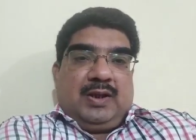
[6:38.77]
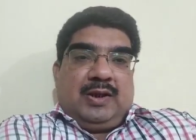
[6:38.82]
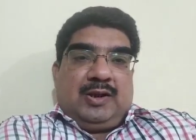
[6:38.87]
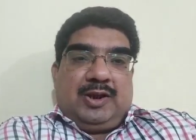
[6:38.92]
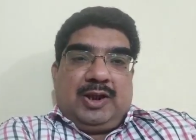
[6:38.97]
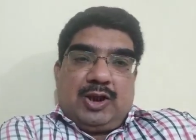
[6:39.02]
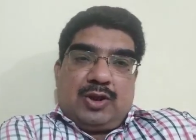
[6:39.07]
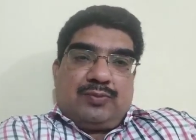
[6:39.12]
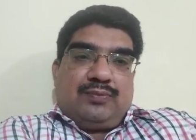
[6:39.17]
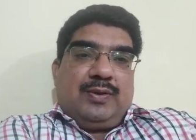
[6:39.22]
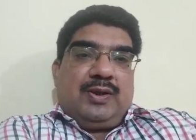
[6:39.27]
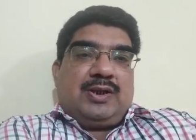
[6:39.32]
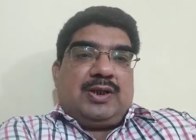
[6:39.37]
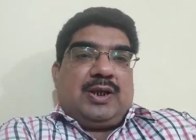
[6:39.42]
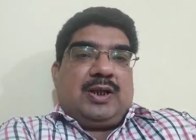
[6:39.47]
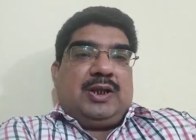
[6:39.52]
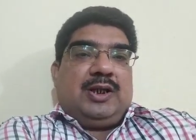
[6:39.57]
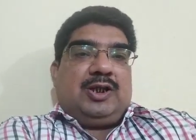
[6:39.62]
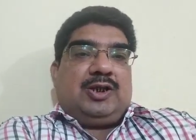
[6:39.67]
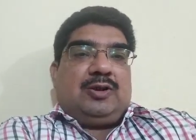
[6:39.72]
This
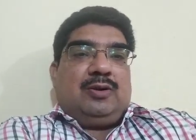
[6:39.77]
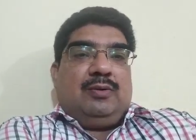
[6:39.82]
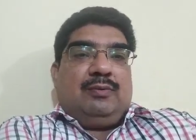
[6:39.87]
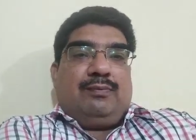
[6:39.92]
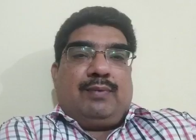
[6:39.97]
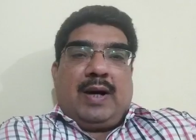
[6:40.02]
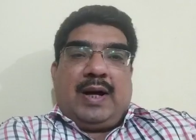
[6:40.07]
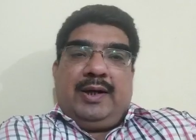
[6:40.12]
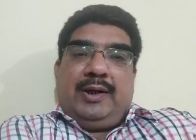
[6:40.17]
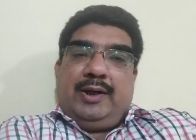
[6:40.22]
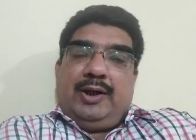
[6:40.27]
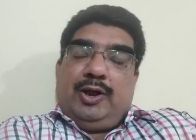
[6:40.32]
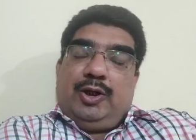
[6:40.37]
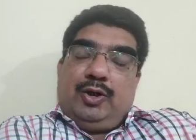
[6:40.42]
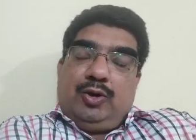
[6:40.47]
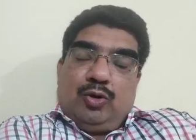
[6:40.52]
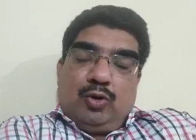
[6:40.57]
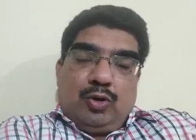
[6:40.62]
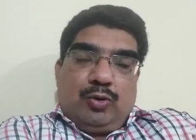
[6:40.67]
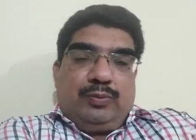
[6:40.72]
feature is found in
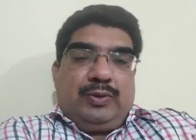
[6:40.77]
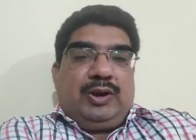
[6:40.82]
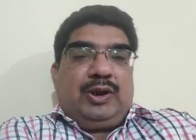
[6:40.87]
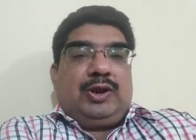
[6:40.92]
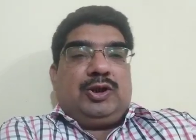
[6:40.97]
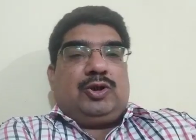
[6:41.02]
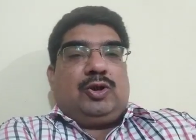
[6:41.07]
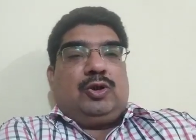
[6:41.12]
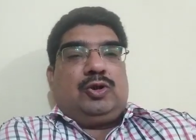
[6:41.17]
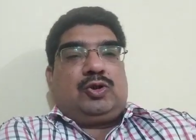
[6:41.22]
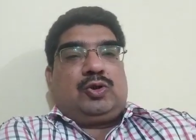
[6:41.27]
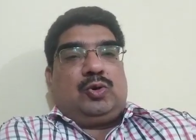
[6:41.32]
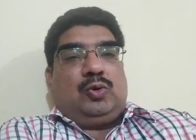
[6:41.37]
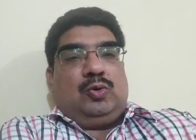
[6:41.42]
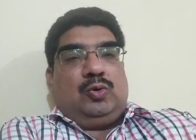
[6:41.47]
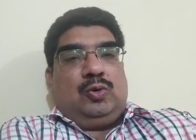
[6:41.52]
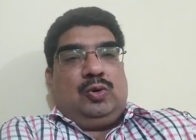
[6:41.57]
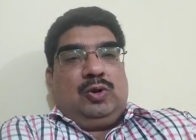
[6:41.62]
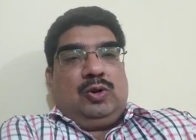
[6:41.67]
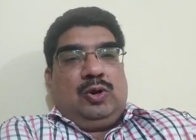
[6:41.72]
your village
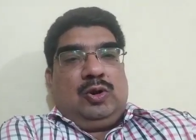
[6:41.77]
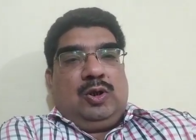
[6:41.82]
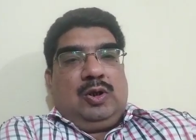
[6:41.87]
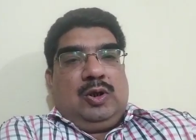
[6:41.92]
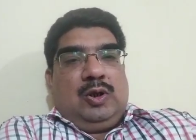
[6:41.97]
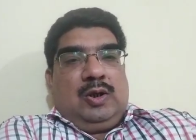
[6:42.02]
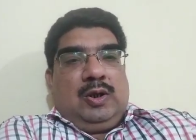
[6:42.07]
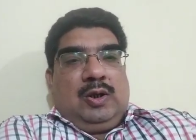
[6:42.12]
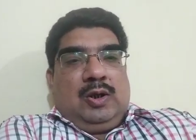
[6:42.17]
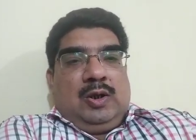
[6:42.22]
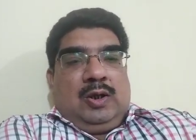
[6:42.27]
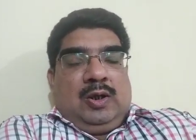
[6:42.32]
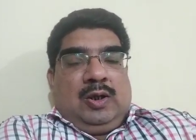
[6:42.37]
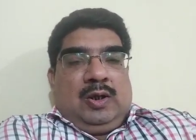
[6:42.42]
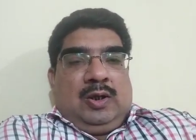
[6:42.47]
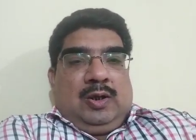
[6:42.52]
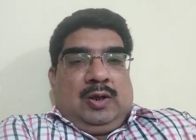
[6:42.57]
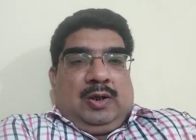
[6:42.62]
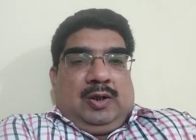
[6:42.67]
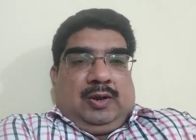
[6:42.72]
also.
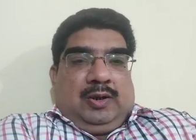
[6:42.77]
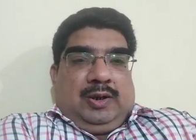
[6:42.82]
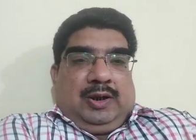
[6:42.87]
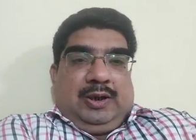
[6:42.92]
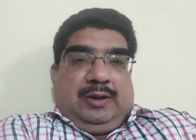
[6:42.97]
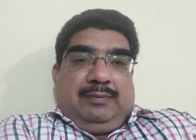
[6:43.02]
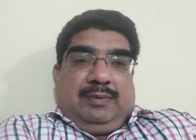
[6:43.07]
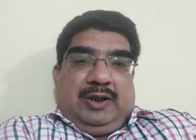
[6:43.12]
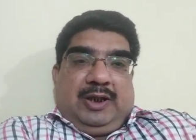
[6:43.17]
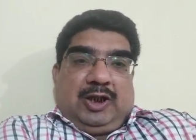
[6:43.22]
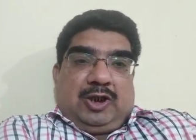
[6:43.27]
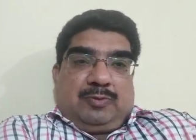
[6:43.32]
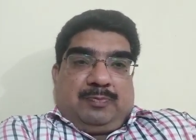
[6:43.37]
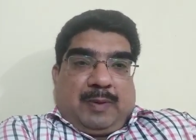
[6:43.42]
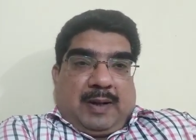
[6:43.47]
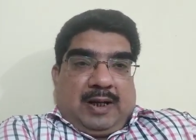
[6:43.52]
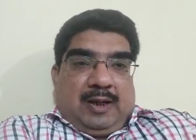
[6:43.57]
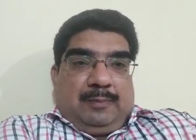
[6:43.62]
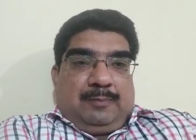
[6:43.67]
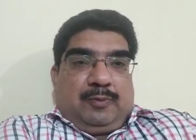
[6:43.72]
In village
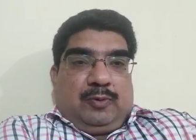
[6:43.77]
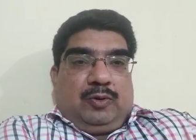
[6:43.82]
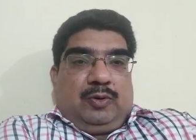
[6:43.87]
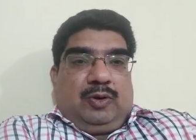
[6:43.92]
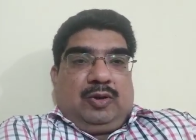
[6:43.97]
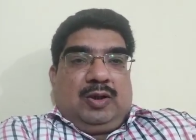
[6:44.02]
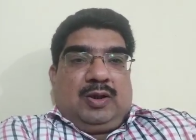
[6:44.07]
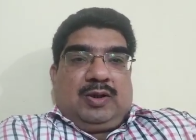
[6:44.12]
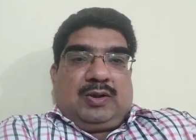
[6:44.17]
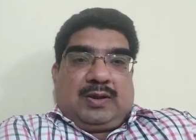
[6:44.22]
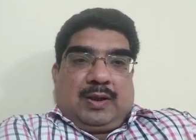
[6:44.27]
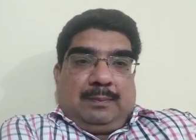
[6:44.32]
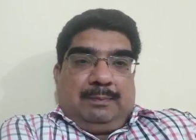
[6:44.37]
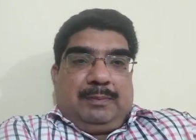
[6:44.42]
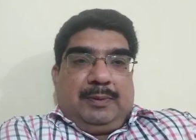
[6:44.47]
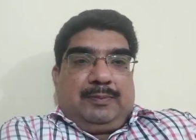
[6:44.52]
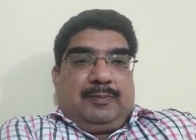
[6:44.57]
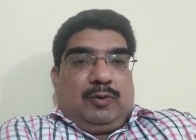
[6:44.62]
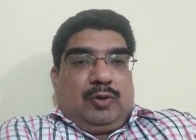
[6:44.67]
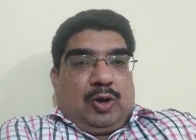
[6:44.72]
Palampur, some
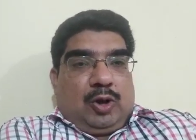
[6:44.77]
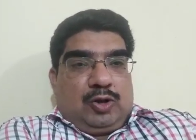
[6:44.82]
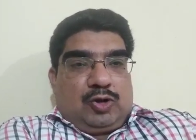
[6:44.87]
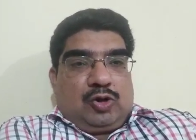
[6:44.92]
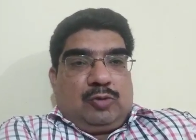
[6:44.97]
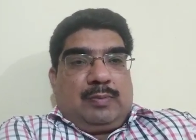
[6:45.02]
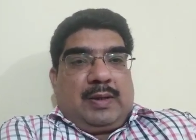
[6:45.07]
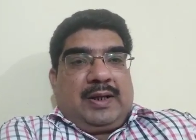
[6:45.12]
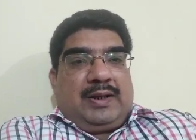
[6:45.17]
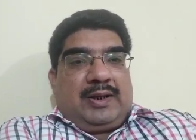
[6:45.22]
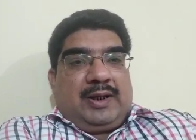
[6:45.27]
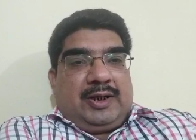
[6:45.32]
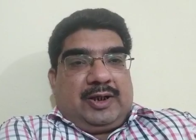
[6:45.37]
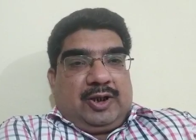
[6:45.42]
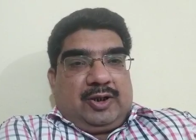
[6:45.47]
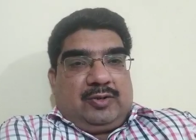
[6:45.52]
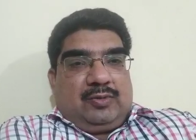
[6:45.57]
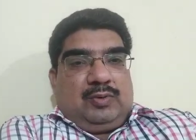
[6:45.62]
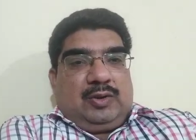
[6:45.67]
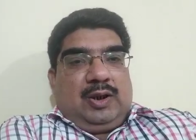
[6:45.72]
people also
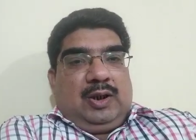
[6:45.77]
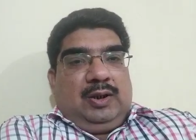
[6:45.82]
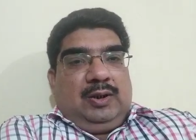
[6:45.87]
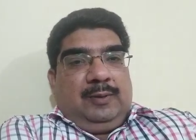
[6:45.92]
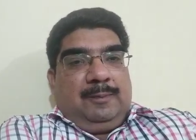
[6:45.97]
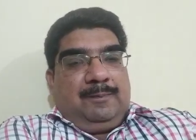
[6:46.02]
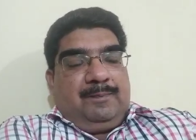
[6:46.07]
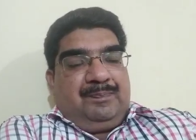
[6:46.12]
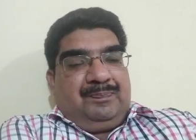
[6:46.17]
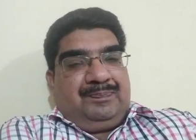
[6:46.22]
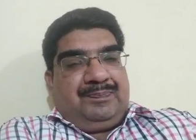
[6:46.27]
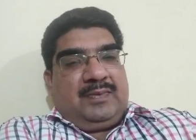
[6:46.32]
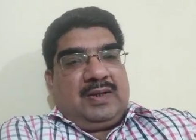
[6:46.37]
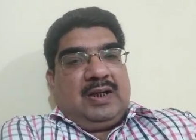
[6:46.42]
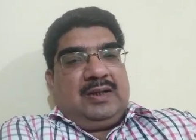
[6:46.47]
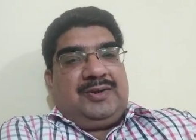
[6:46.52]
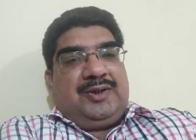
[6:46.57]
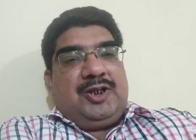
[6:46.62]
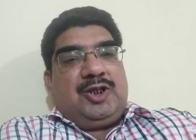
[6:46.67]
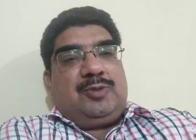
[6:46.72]
migrated to the
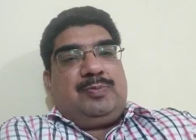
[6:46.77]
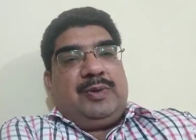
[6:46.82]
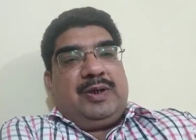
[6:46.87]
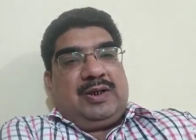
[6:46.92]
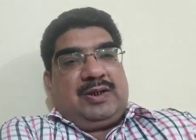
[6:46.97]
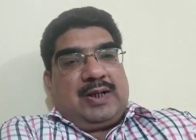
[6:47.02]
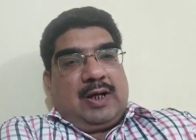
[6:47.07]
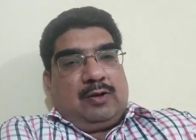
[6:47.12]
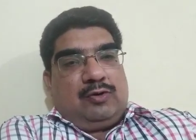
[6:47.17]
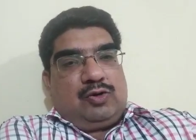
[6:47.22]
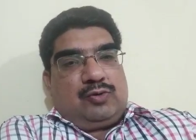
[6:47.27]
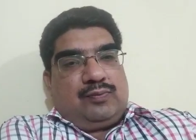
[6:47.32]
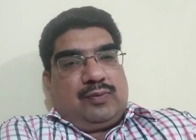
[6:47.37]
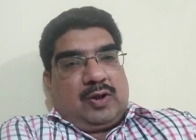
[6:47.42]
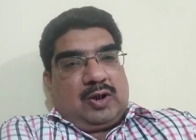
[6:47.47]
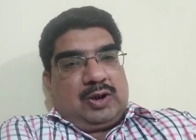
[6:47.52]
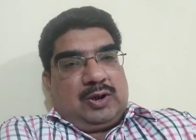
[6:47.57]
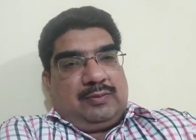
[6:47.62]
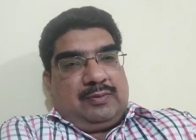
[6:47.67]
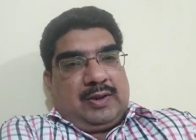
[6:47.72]
these big towns
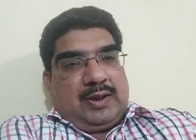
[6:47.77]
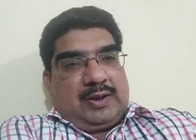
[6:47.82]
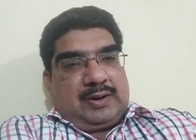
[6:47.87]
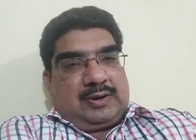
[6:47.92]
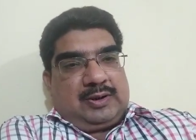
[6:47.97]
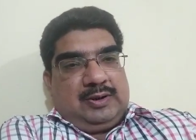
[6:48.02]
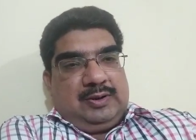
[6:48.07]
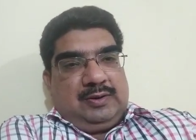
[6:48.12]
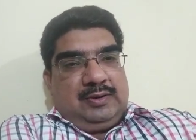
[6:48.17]
for the work.